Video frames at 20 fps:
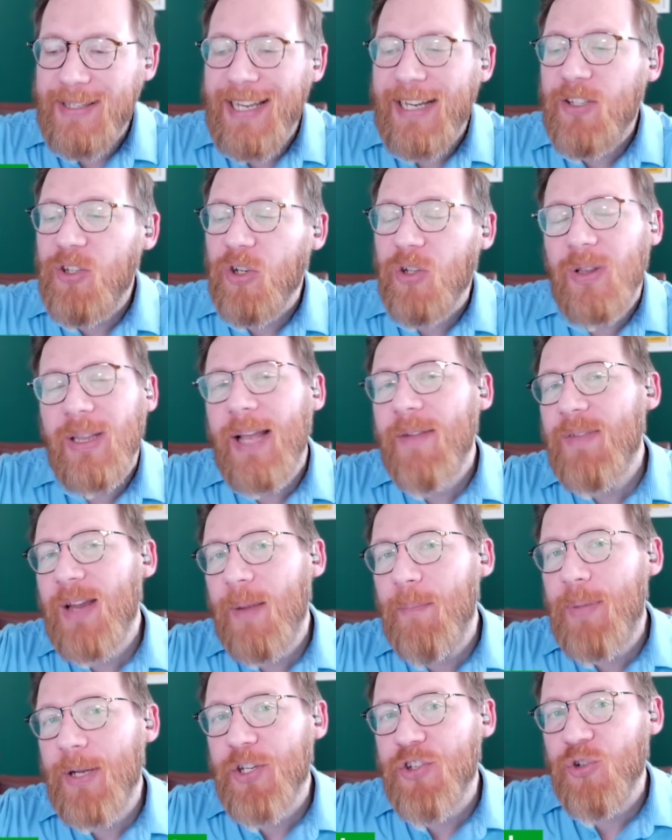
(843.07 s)
They took
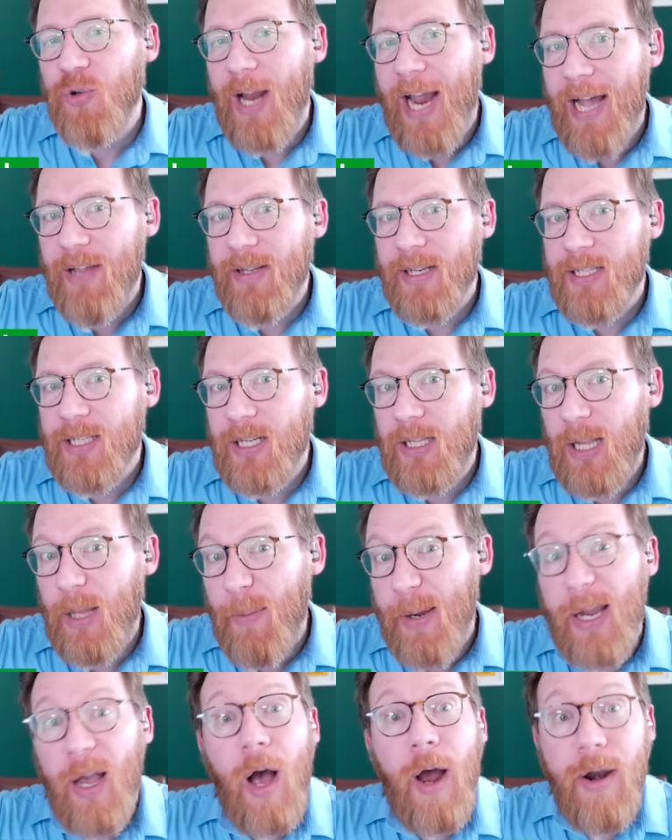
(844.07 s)
left-hand pitcher Alex
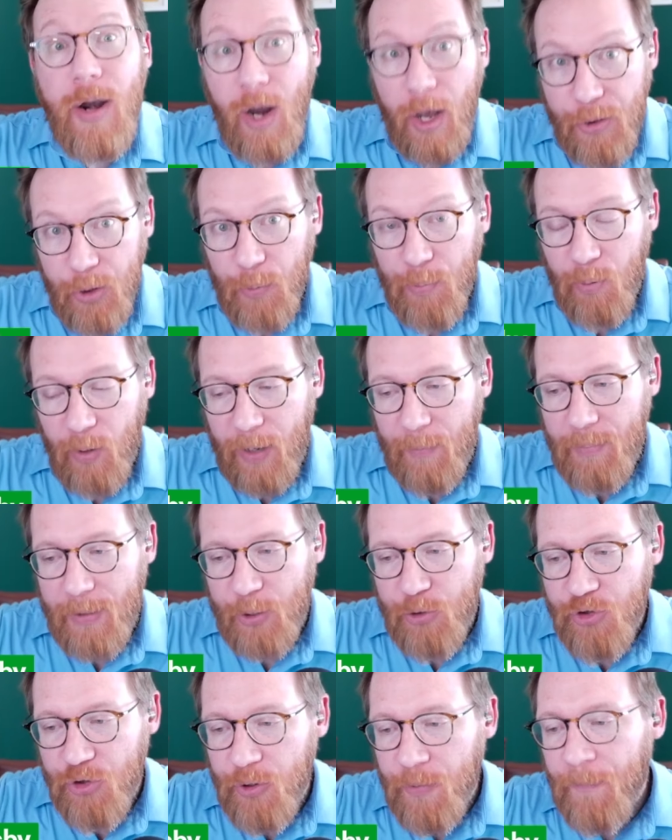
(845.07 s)
Klemme, another prep
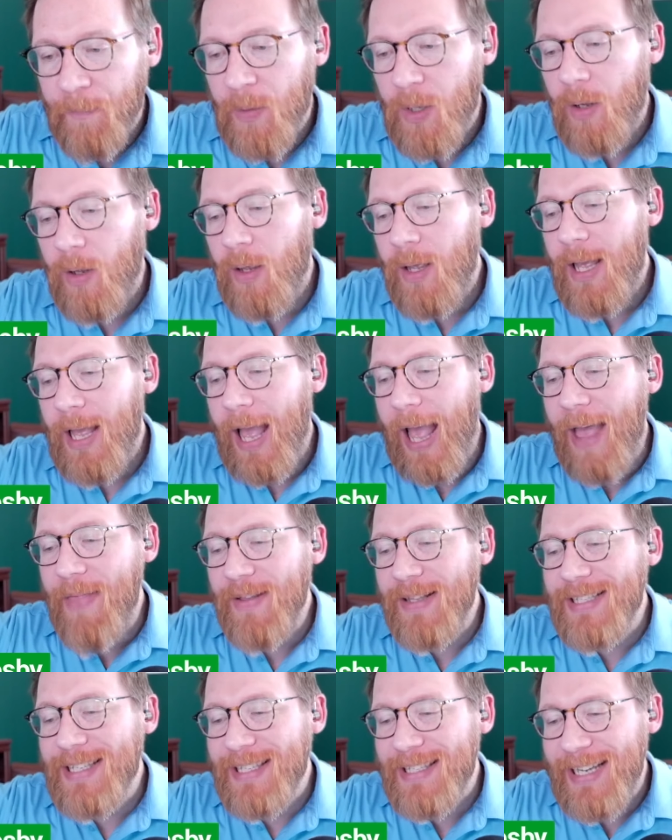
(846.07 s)
pitcher. And
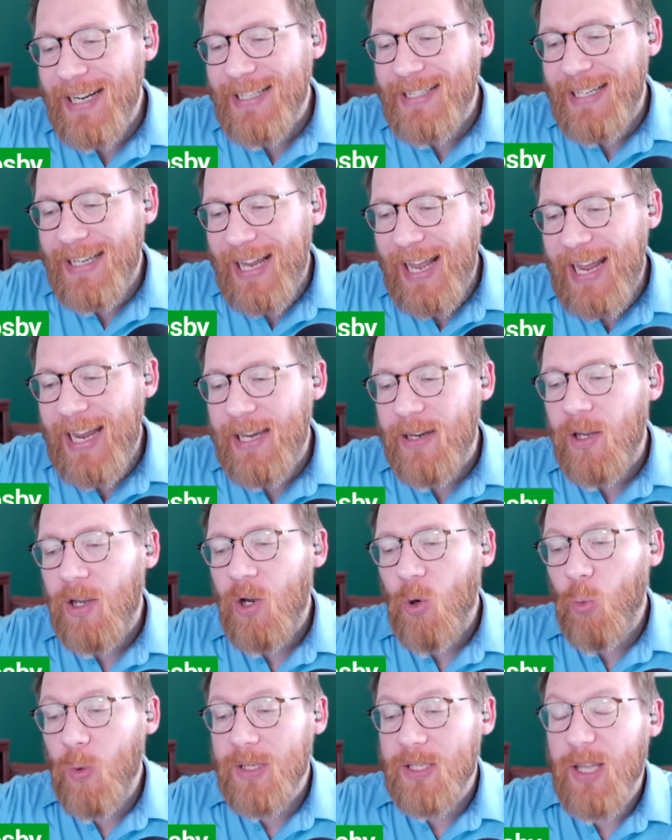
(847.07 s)
then 68
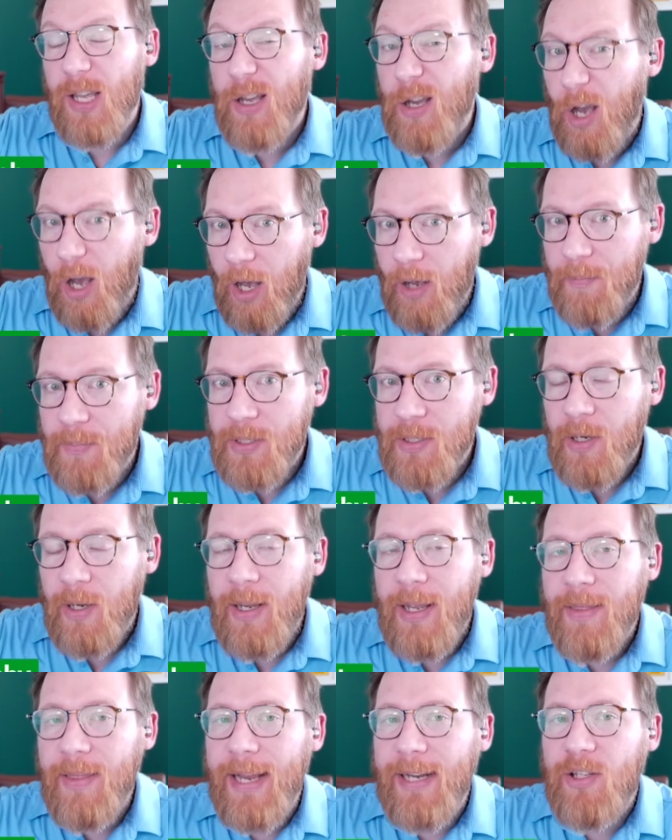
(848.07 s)
was the Cubs.
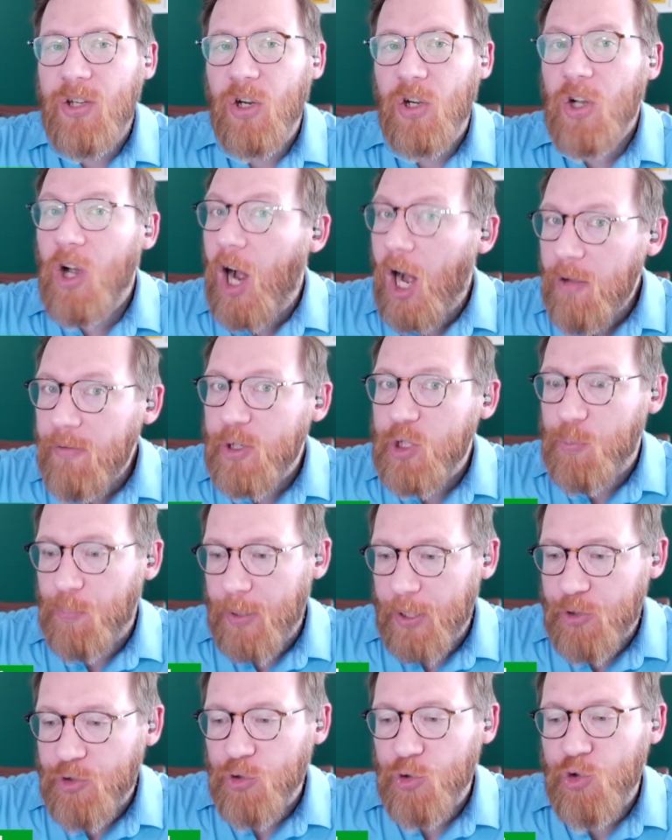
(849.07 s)
They took college
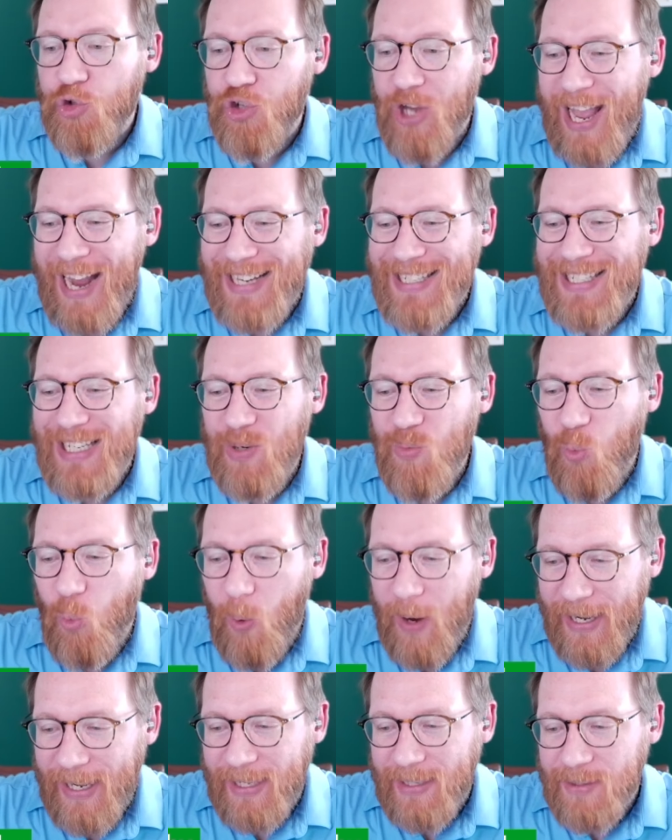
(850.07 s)
pitcher Jackson
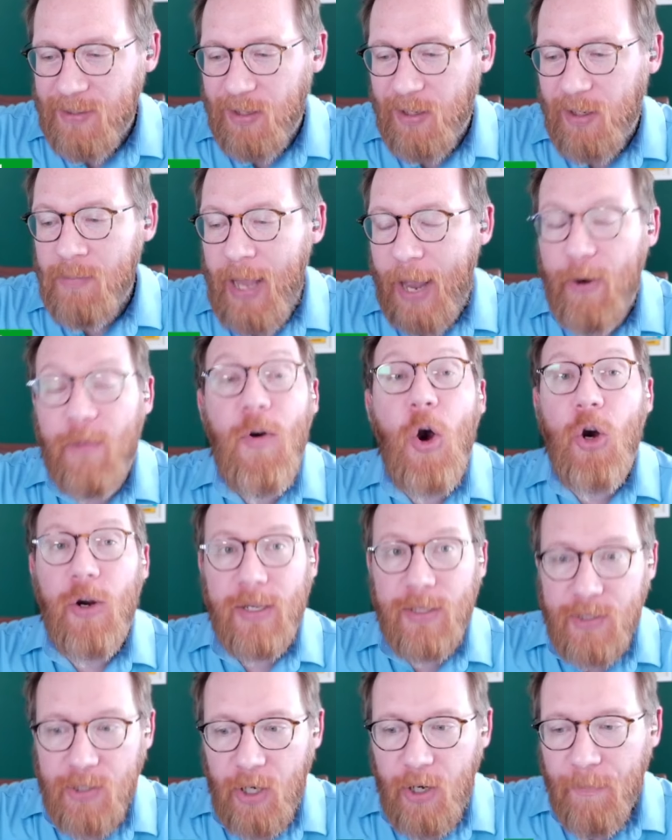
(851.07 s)
Wiggins out of
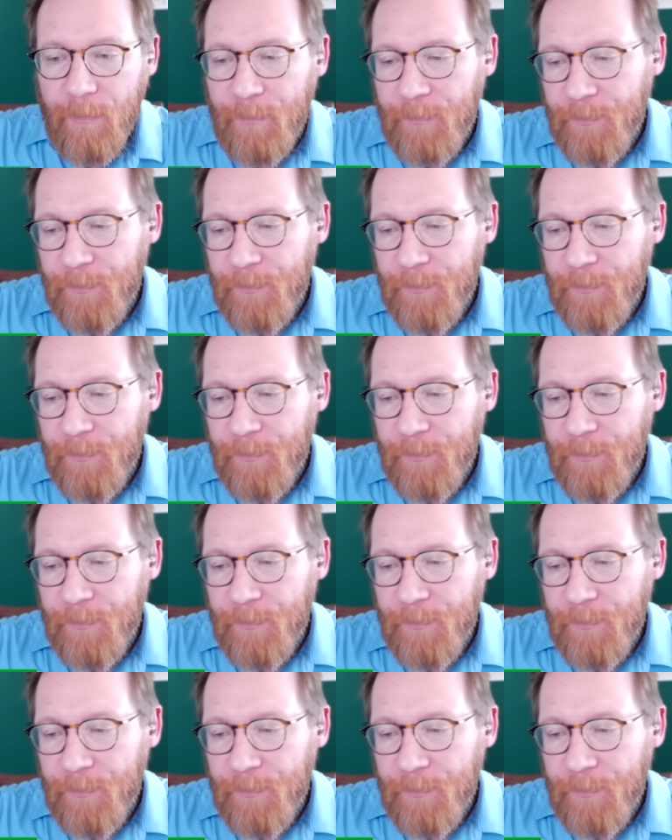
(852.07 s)
Arkansas.